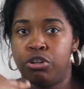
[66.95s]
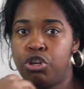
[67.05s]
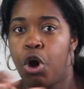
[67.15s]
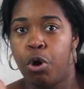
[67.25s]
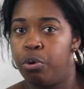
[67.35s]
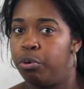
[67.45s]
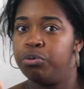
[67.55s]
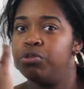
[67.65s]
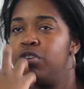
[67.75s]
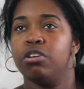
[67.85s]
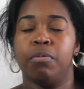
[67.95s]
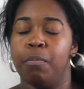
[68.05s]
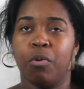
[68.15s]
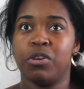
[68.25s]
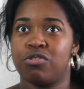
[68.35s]
toned,
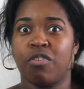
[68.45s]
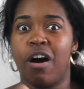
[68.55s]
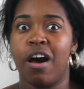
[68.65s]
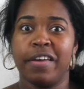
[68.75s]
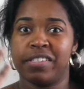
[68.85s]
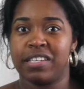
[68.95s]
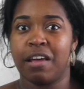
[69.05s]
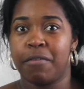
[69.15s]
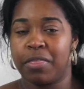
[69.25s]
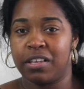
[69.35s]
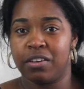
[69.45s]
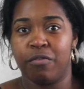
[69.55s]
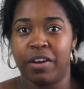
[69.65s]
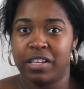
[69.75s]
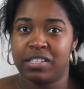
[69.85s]
moisturized and everything
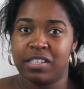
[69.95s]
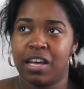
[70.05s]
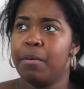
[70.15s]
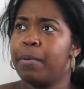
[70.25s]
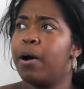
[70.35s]
ready today,